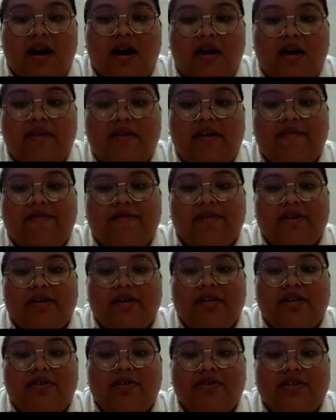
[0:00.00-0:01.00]

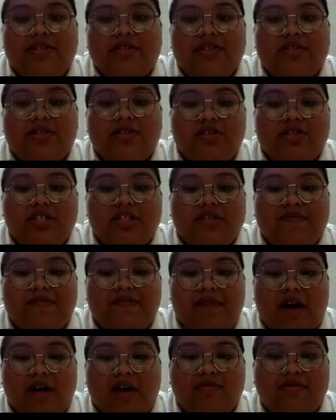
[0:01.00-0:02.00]
However, the researchers
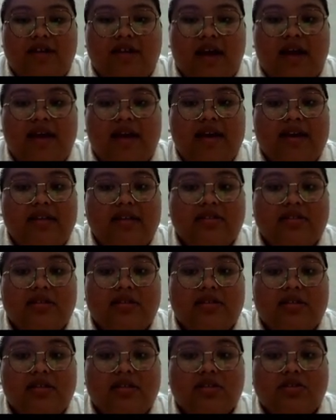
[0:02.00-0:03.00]
found that
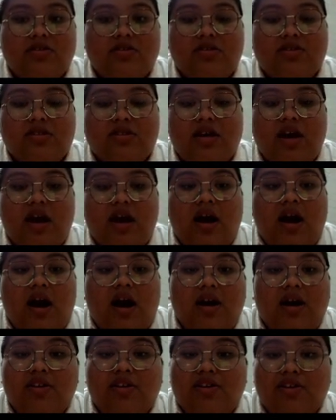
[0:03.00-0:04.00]
HED students
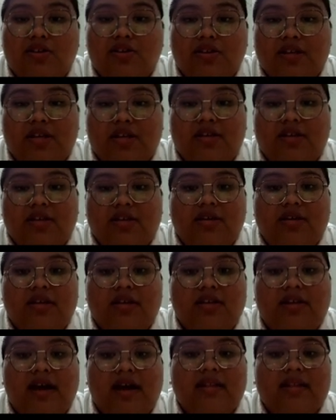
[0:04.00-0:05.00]
are unique
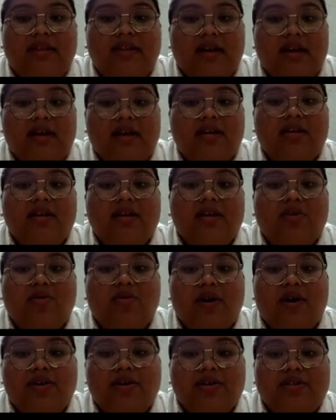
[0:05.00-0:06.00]
in that they
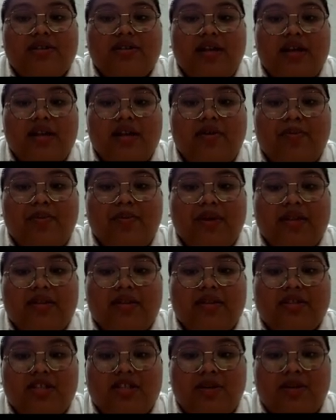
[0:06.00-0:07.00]
require tailor-made
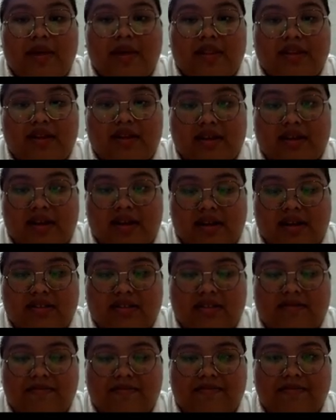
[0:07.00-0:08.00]
teaching
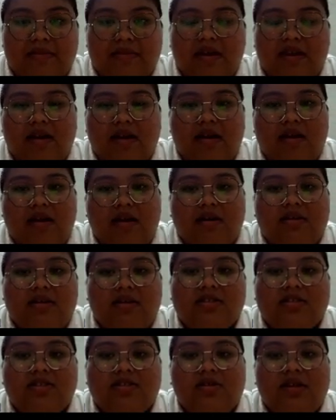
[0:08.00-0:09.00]
materials.
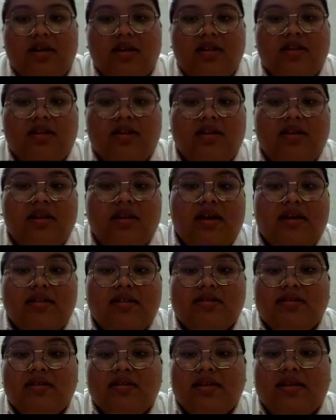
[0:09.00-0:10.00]
The students in
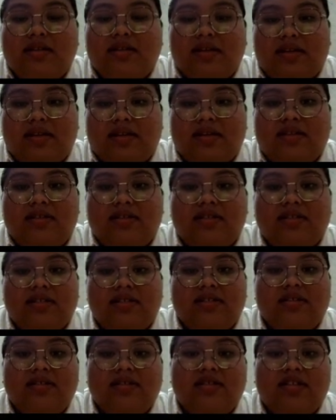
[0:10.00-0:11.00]
HED
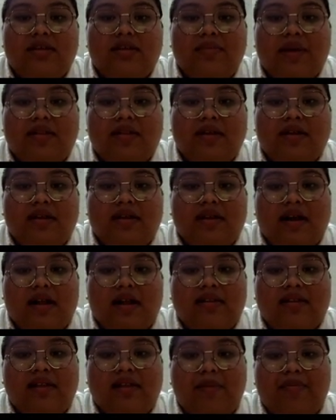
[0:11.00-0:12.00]
needed teaching
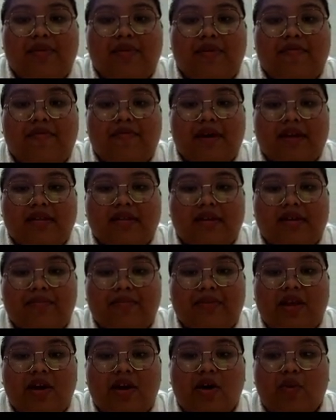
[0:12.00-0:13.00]
material that provide
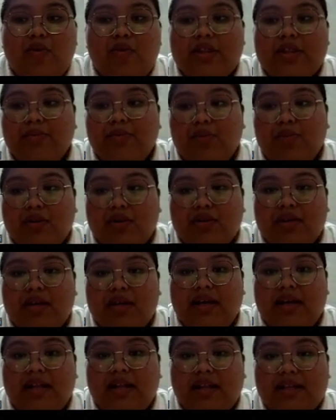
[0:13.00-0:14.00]
them with both
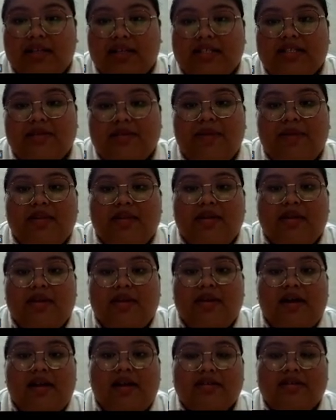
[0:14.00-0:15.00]
English
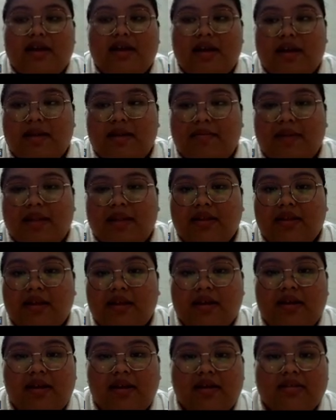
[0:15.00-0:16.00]
materials and
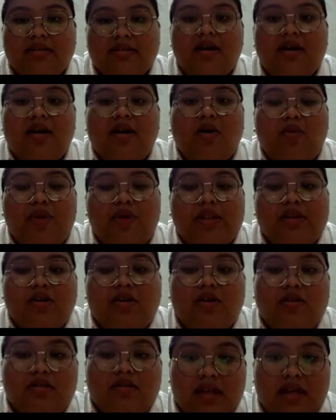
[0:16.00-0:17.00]
materials with
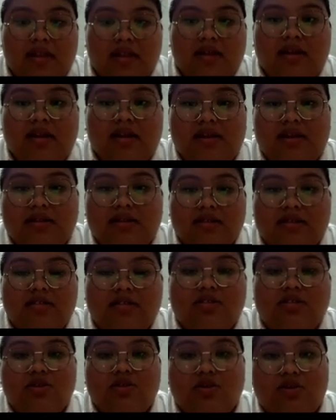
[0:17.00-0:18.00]
content related
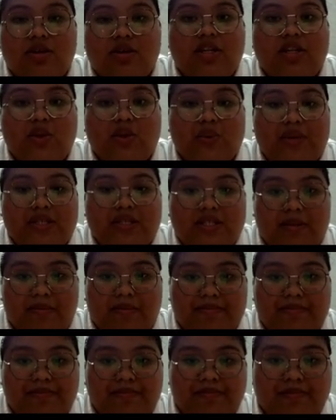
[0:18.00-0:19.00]
to Hinduism.
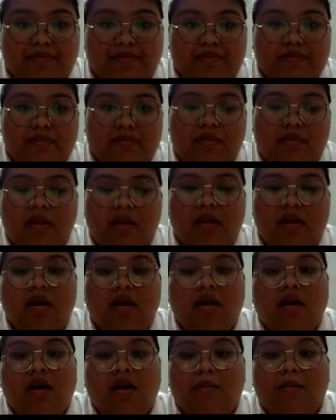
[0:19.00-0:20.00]

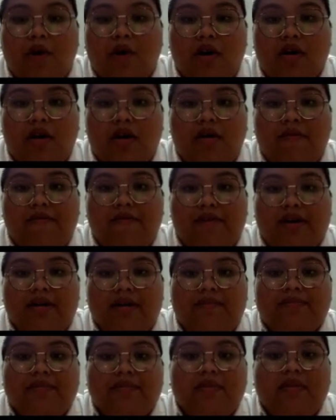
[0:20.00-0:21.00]

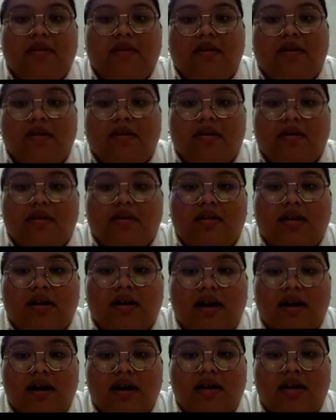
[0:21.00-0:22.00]
Moreover,
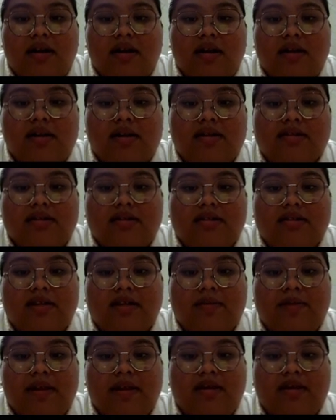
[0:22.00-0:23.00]
the current English
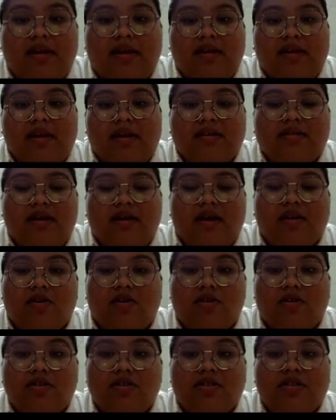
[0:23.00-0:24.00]
teaching materials are
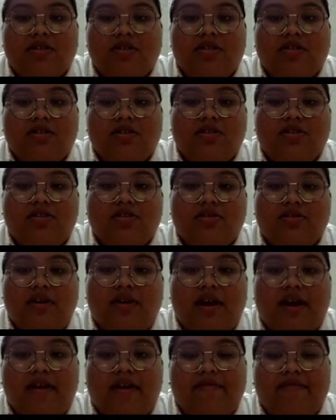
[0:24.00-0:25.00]
considered too
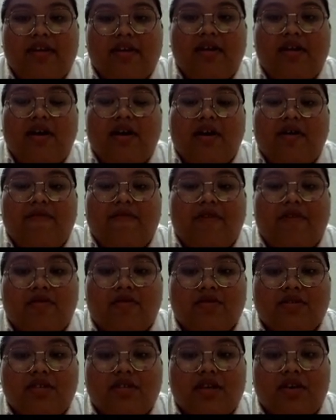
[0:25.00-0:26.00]
heavy,
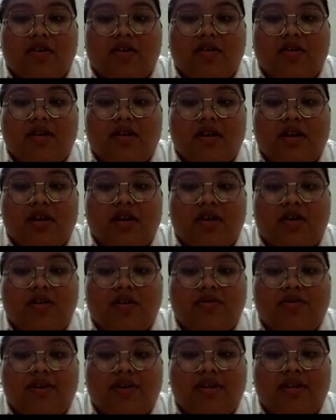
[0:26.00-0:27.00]
focusing only
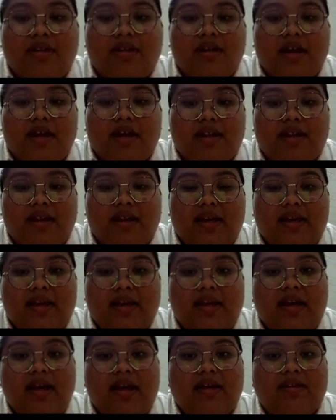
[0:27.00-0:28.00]
on reading and
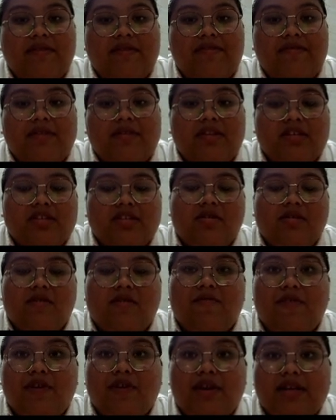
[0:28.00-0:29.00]
lacking activities
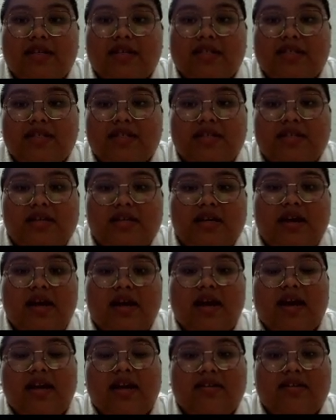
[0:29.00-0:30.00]
for listening
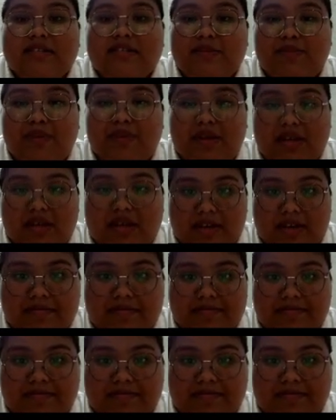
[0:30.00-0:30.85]
and speaking.